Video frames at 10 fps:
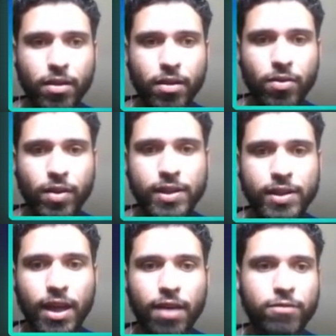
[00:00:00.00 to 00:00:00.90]
you can see
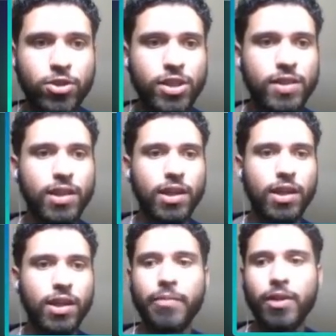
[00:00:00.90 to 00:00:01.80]
I have just the
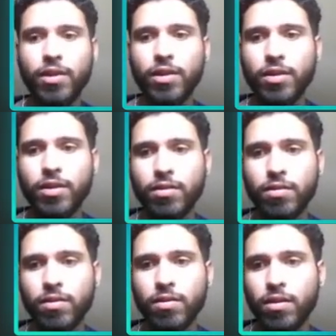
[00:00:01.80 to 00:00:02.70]
cup here.
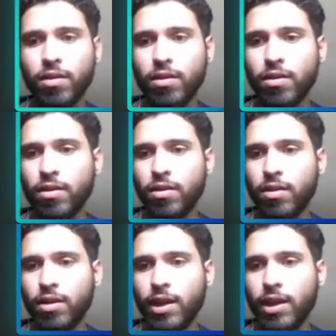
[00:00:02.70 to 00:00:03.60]

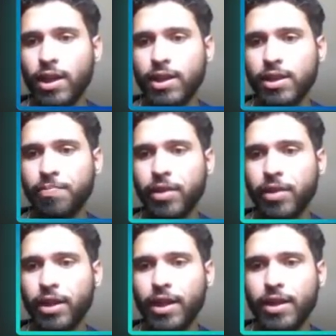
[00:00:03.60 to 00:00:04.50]
And let's
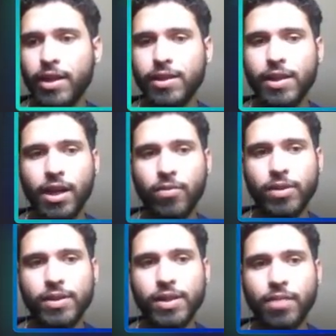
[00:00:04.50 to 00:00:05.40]
play and see how
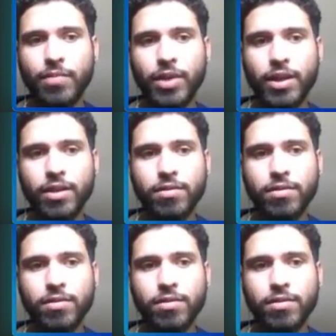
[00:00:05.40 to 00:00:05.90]
it's animating.